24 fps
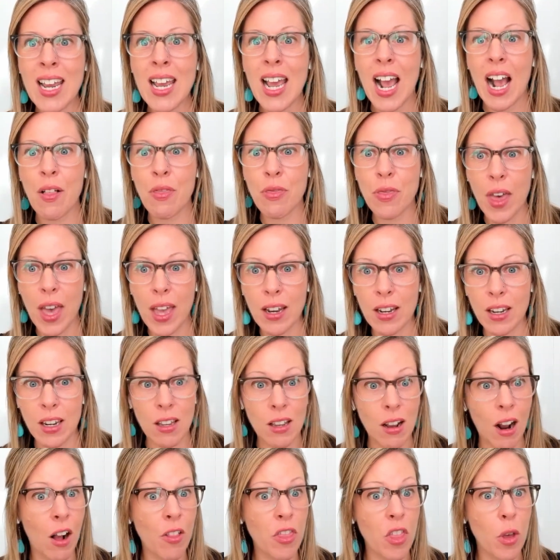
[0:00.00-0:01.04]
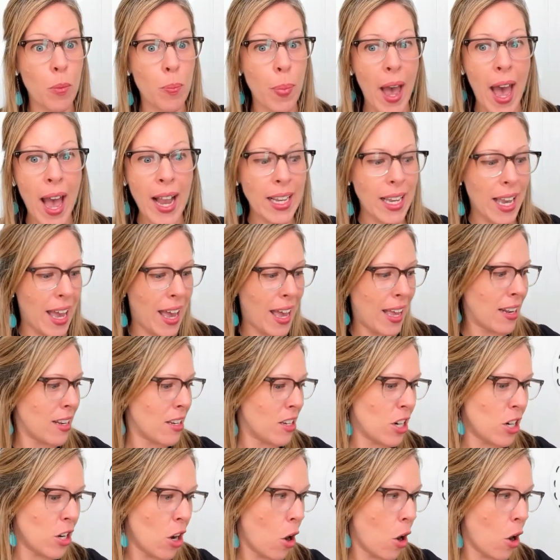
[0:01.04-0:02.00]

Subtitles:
And then on the back end,